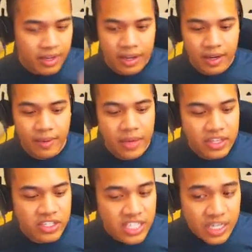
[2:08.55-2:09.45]
And the
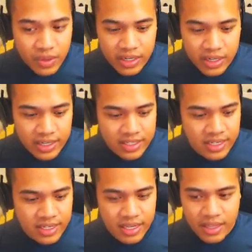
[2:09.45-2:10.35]
secret is
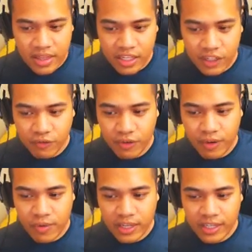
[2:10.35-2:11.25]
in this frame
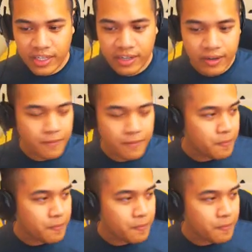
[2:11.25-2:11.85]
right here,